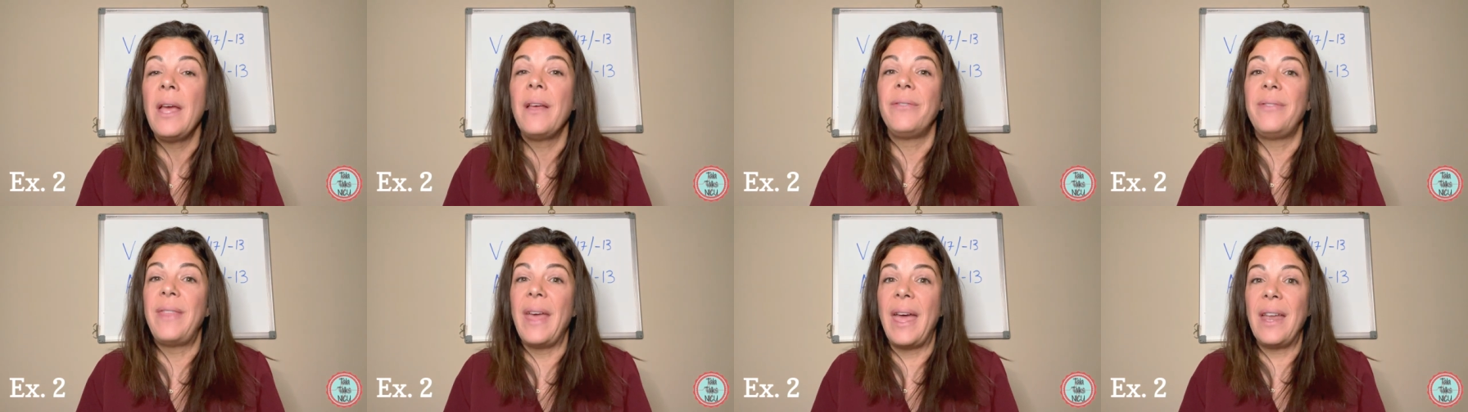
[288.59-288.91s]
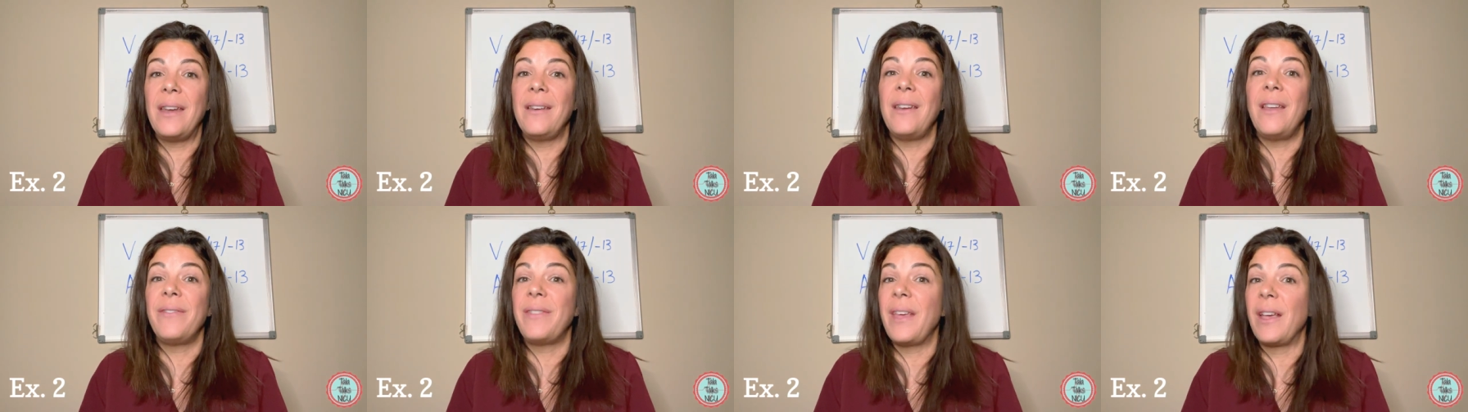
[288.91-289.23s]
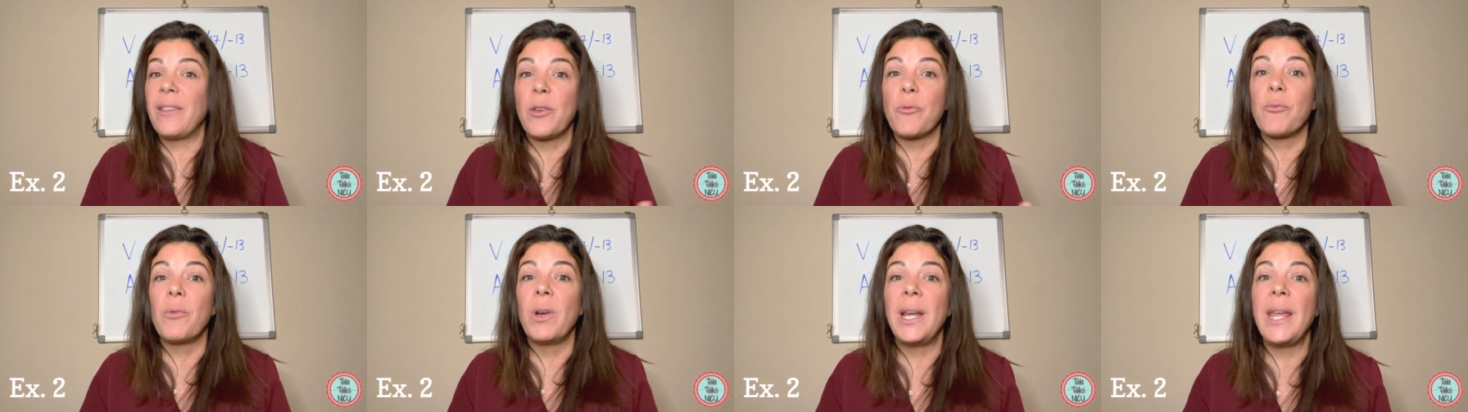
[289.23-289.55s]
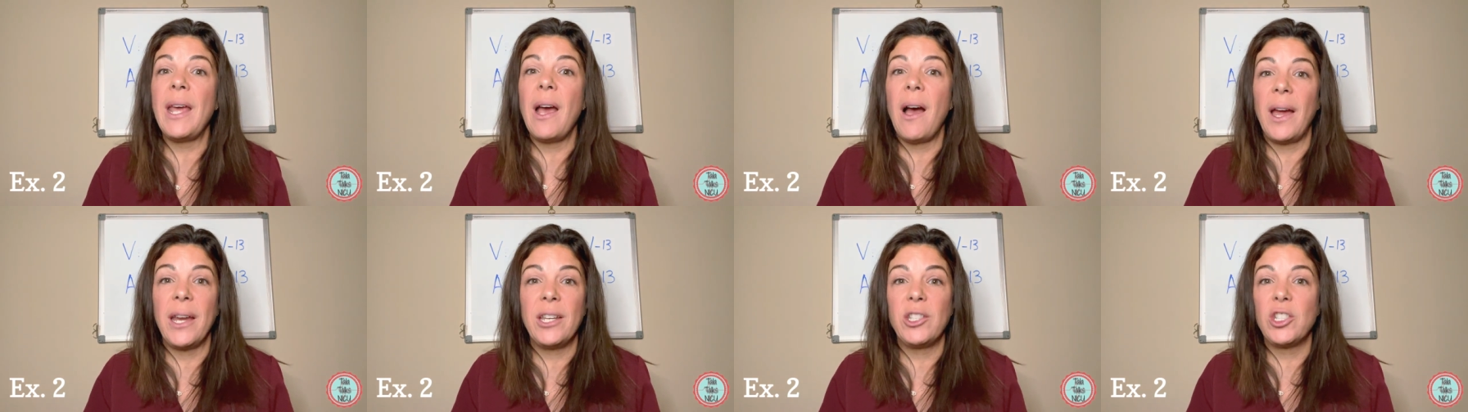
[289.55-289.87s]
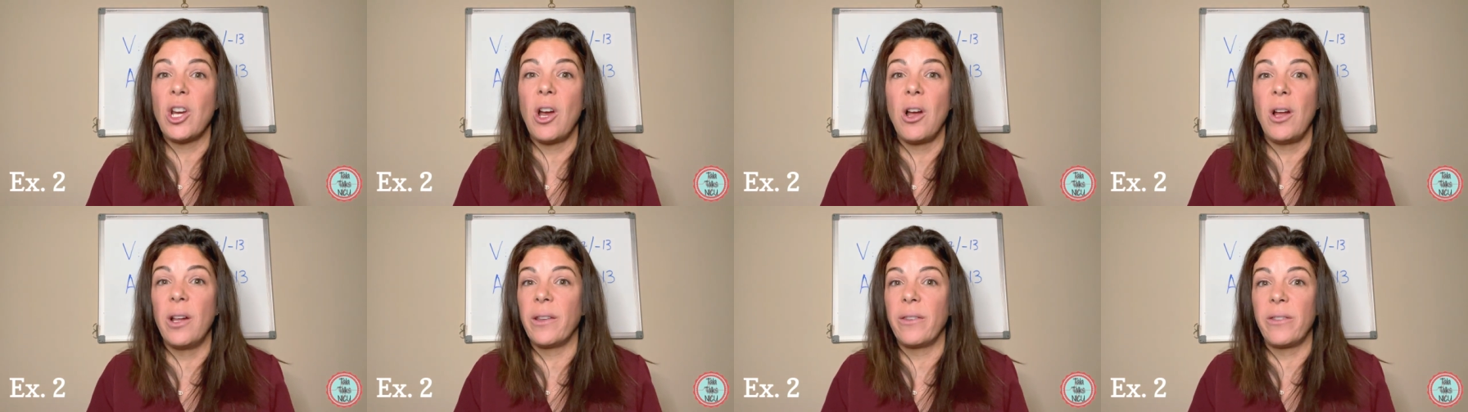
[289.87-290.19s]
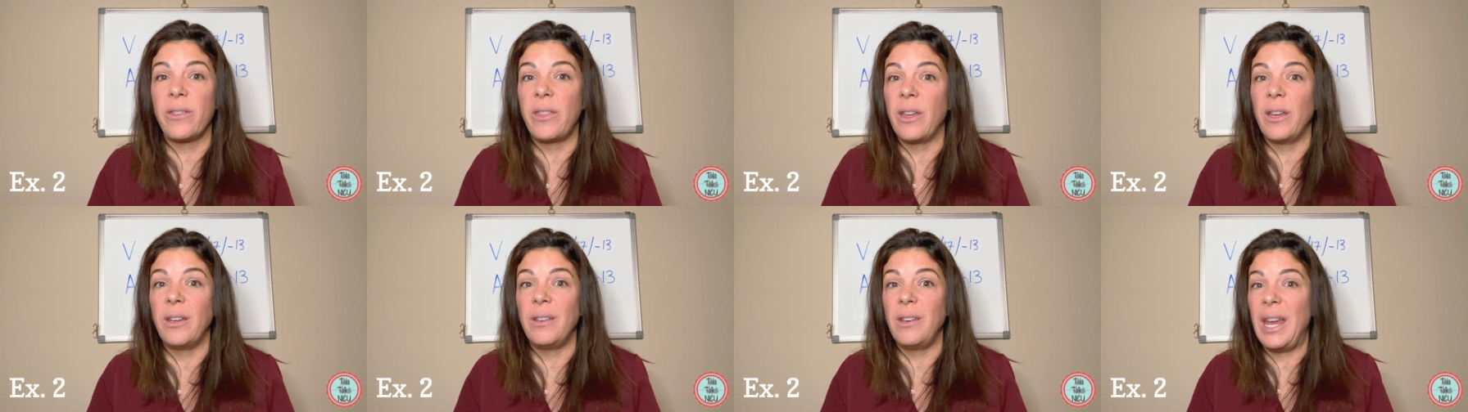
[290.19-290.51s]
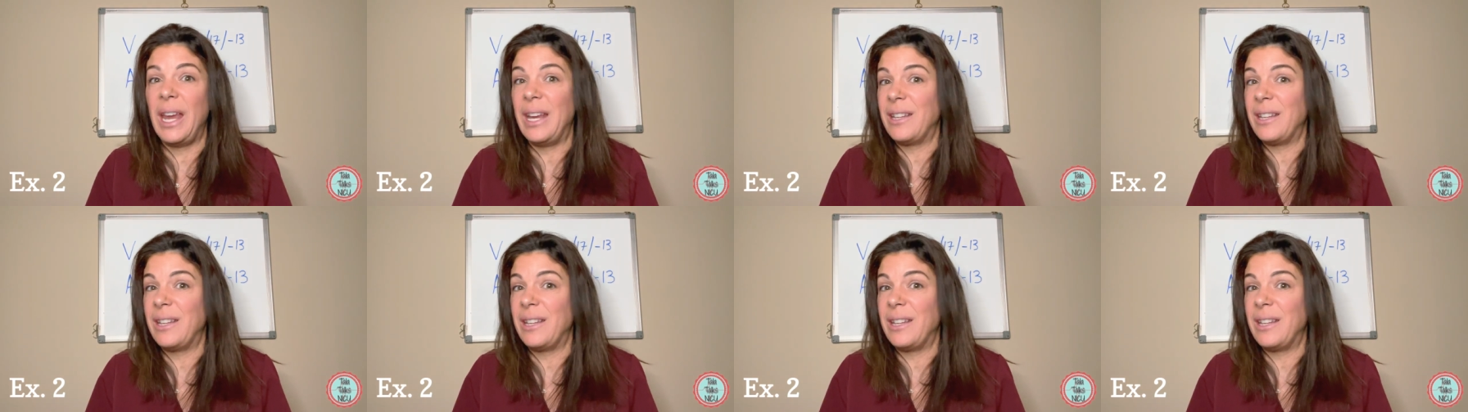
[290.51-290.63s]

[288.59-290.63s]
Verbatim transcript: then there's a really high chance that